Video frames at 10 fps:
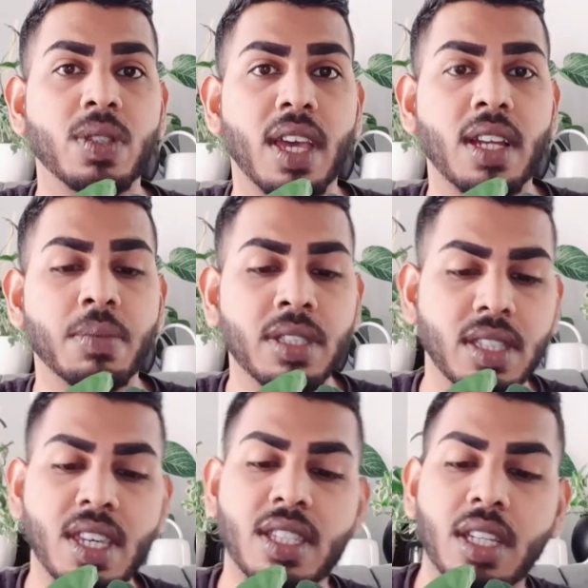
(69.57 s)
to elements,
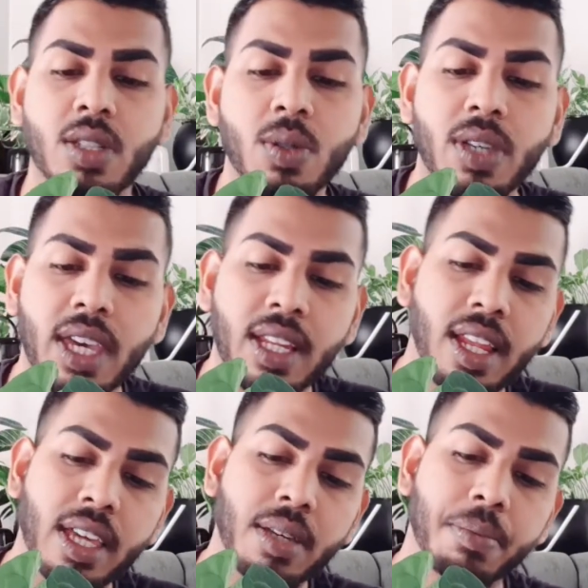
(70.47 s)
yes, they do get
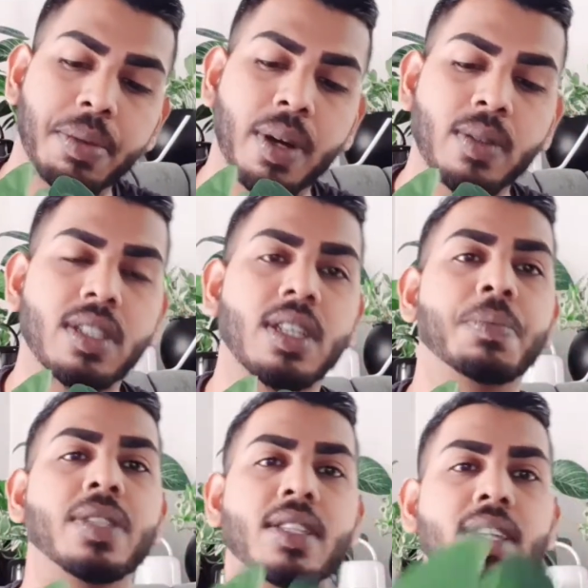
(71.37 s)
like brown tips and